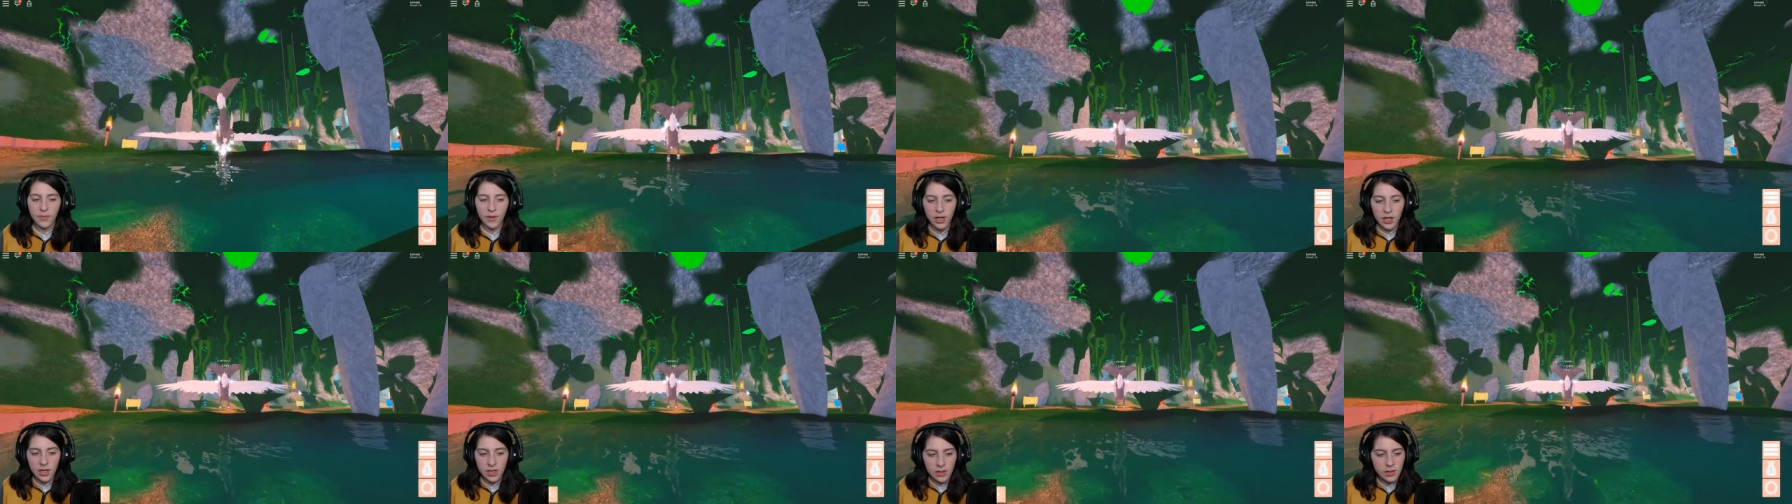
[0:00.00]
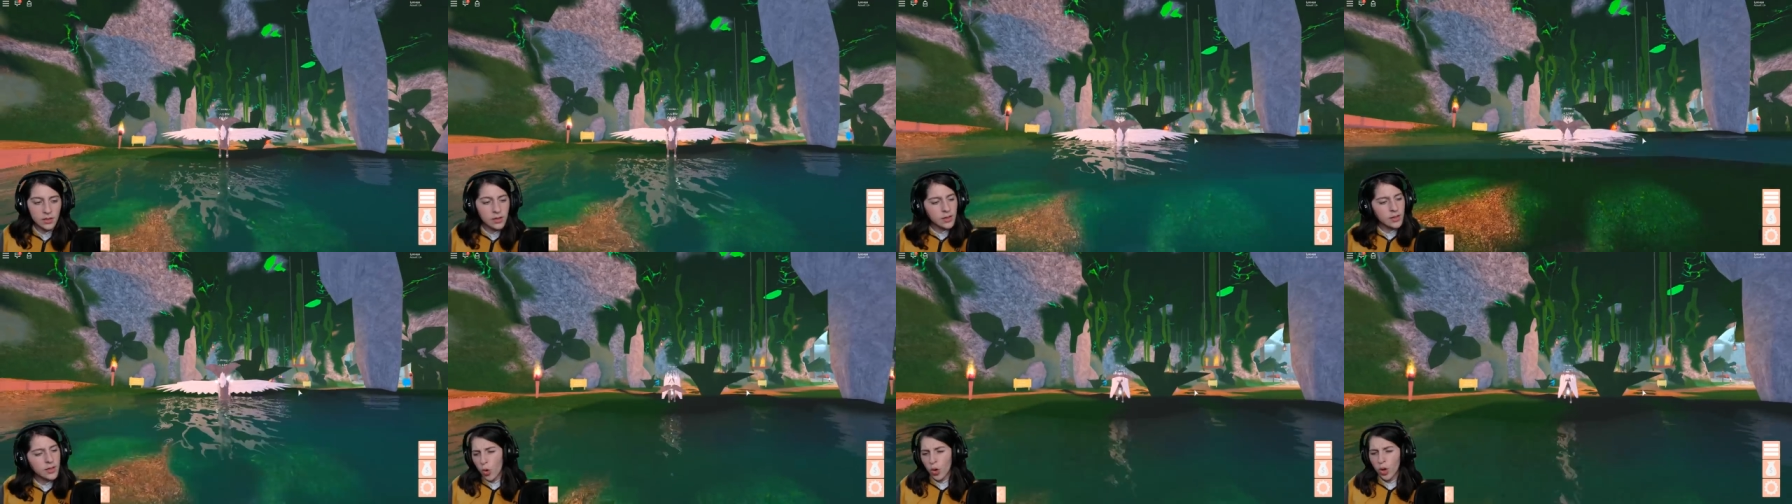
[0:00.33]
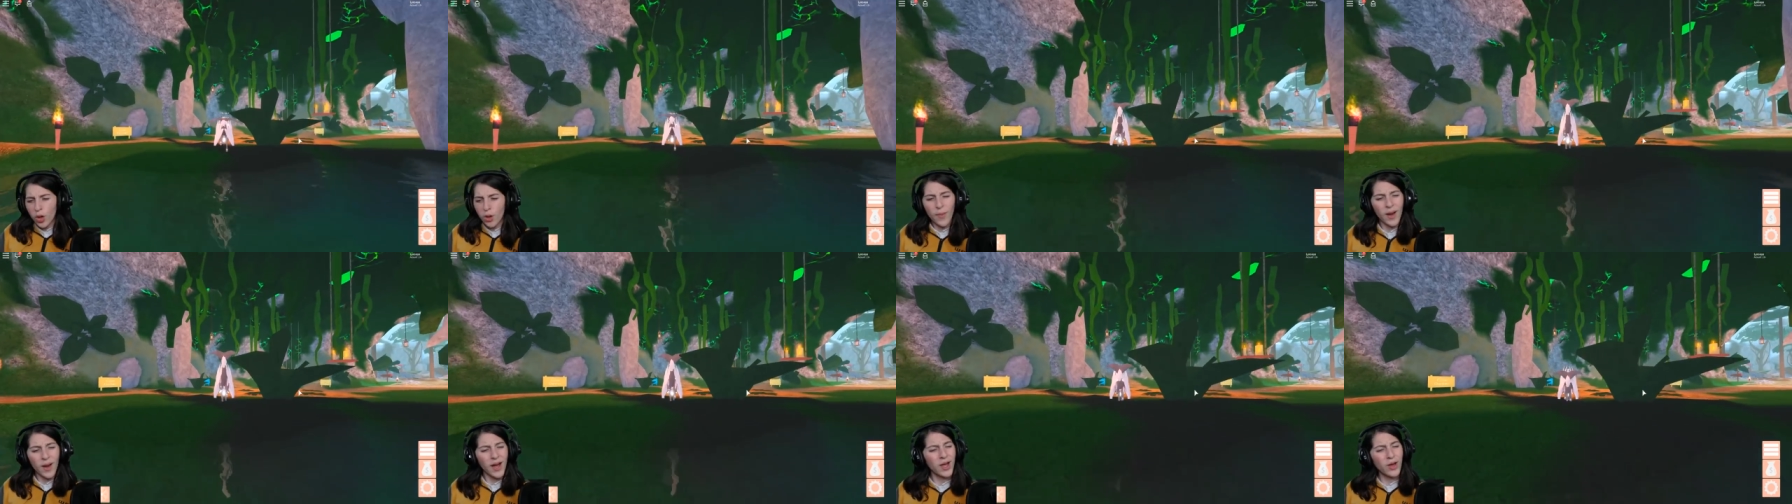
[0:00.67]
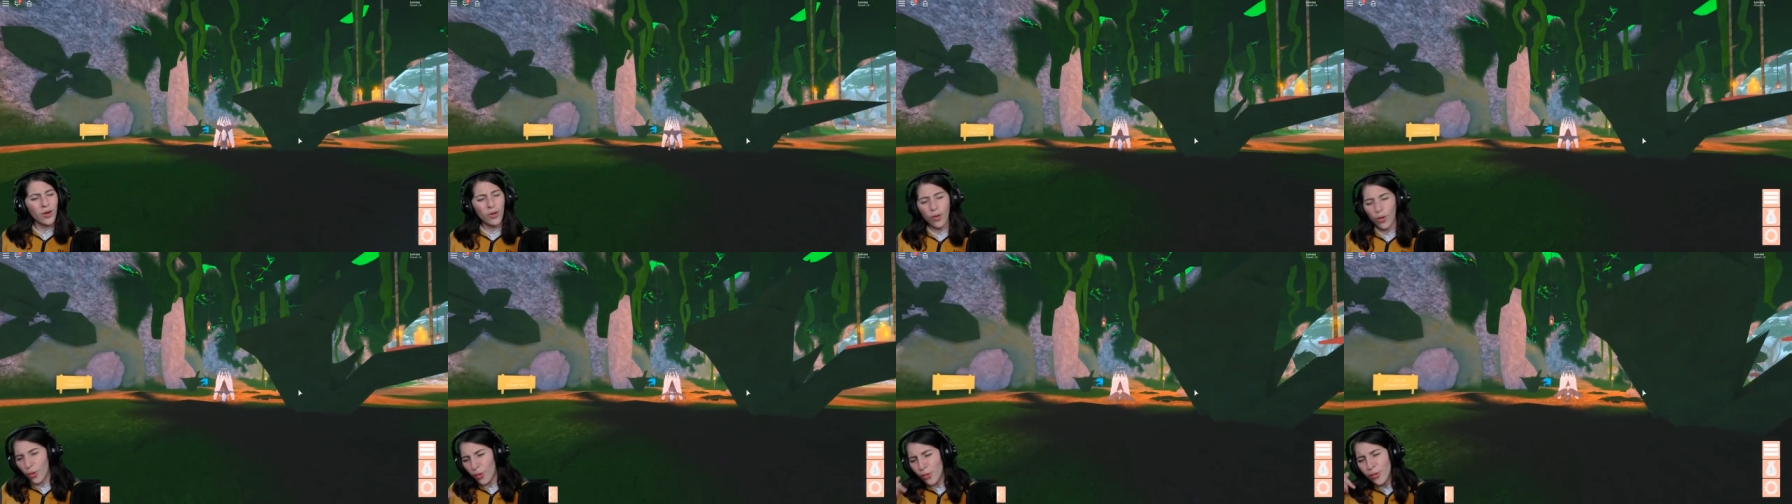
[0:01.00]
I... Am
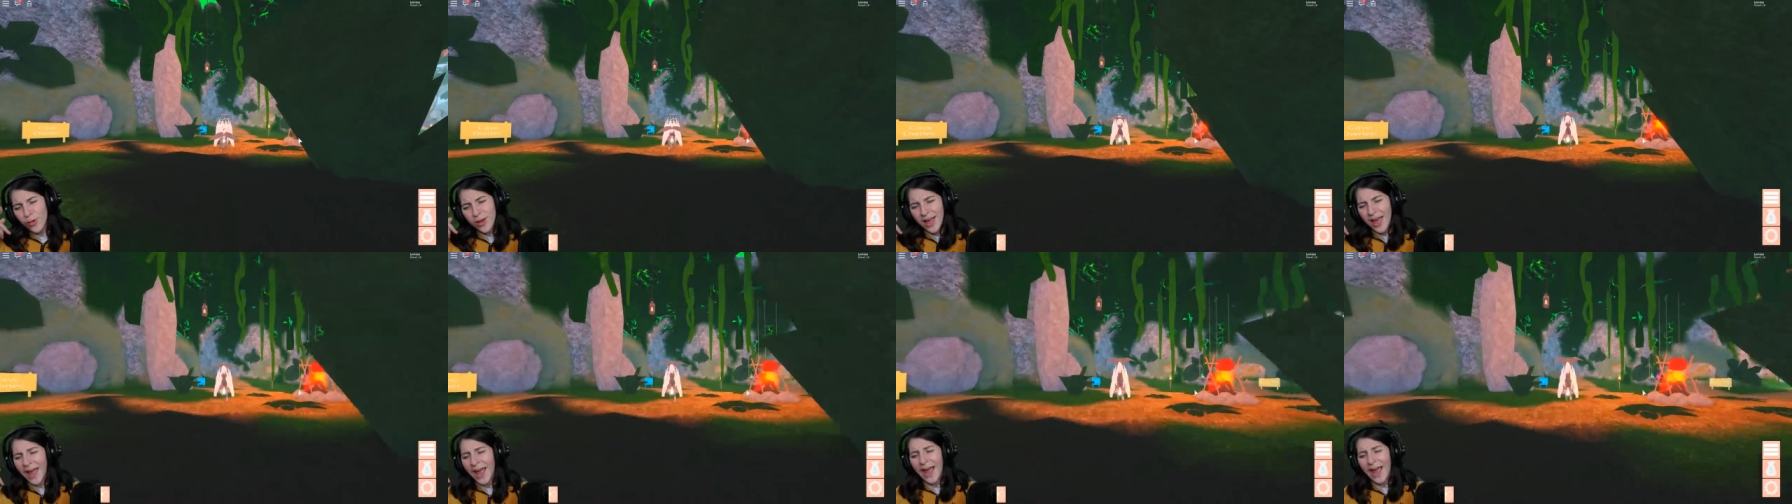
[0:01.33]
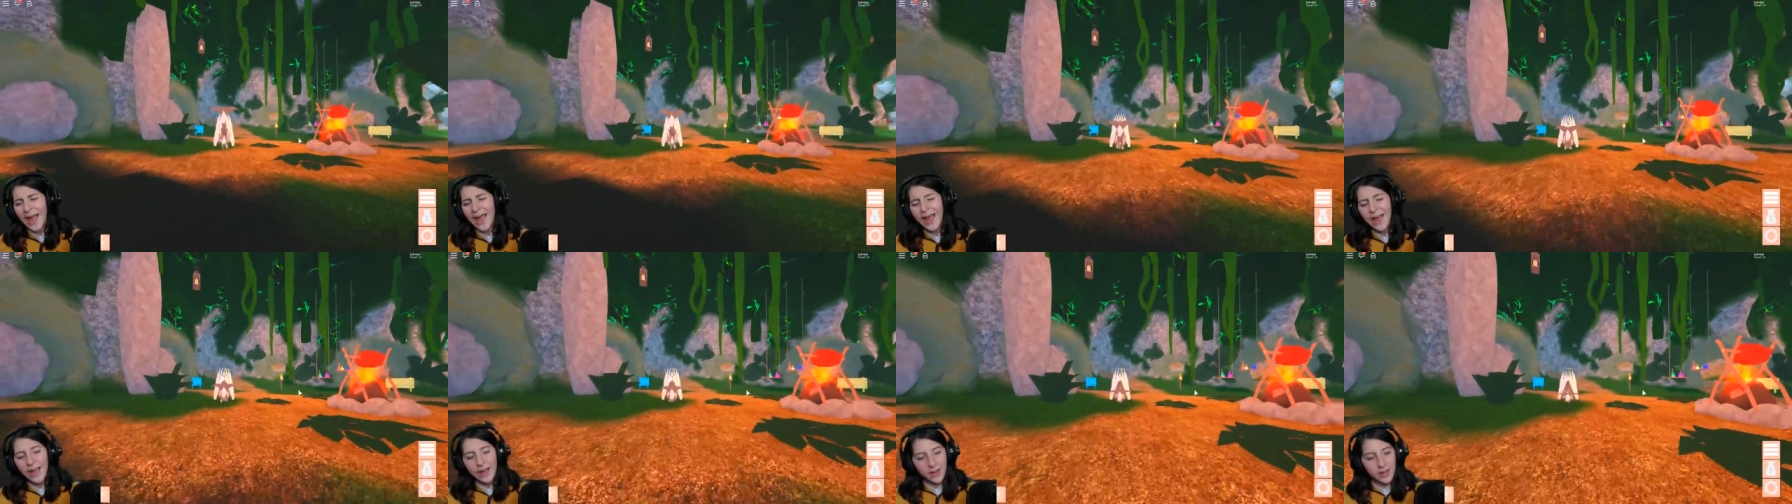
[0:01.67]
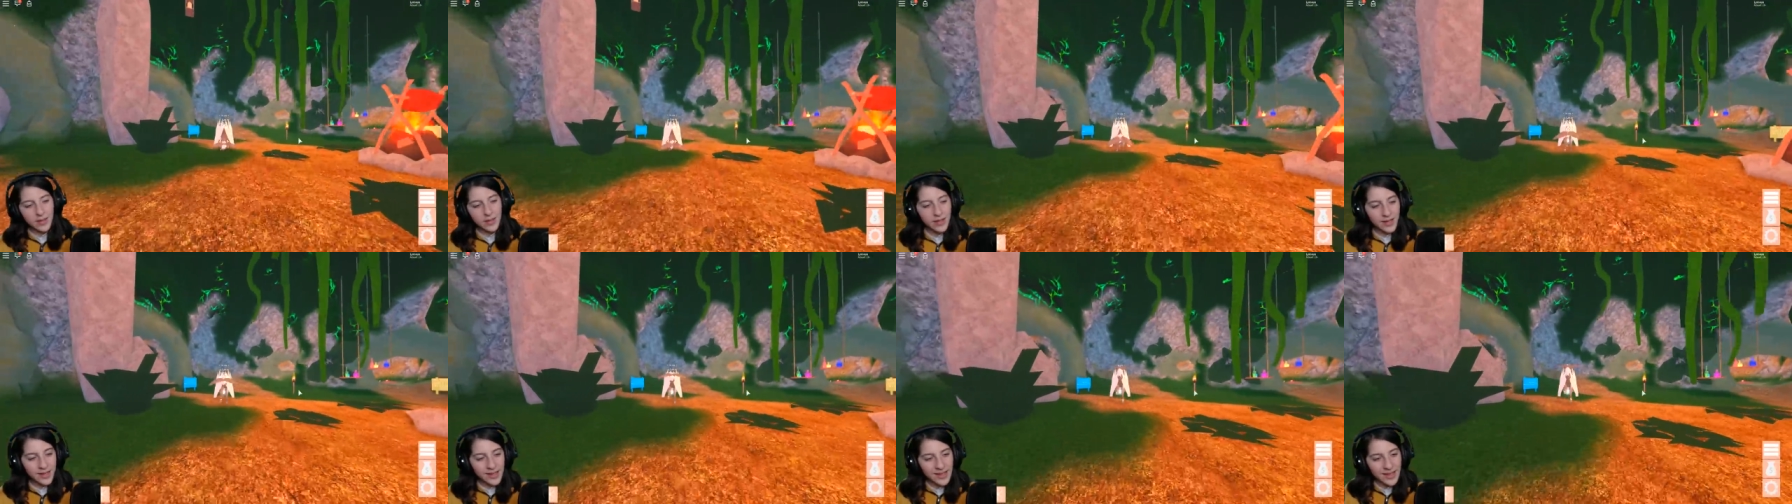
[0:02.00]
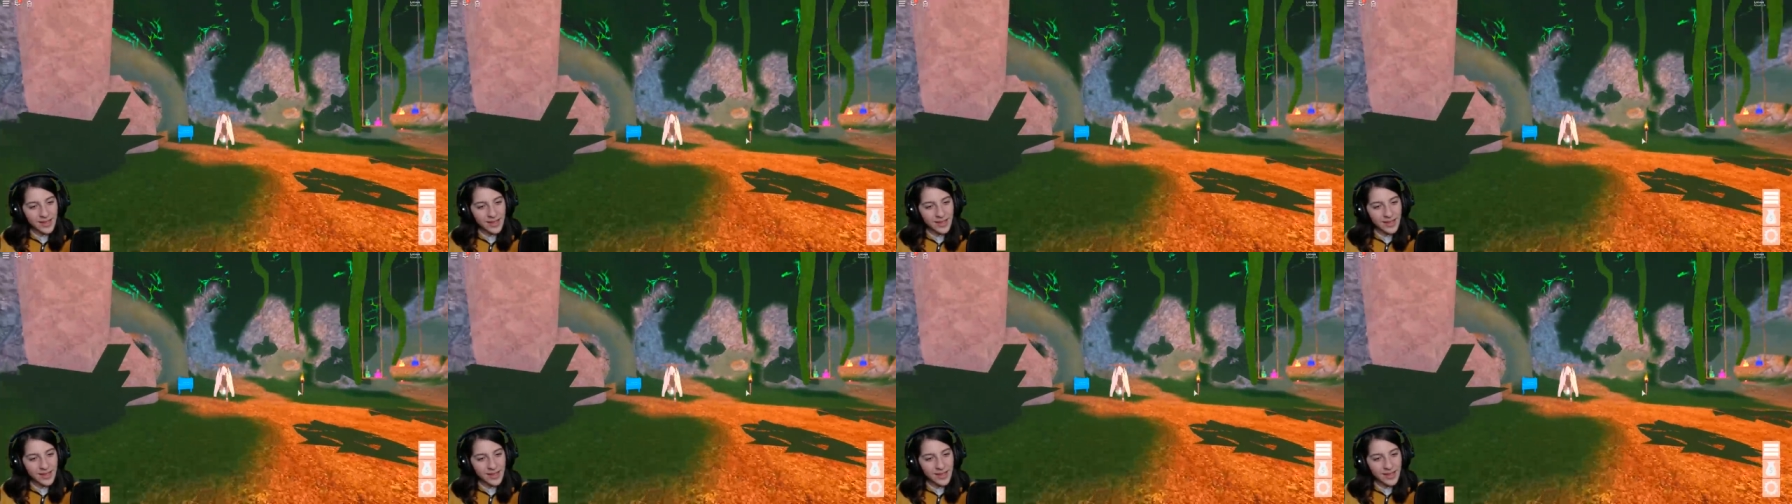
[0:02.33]
I okay?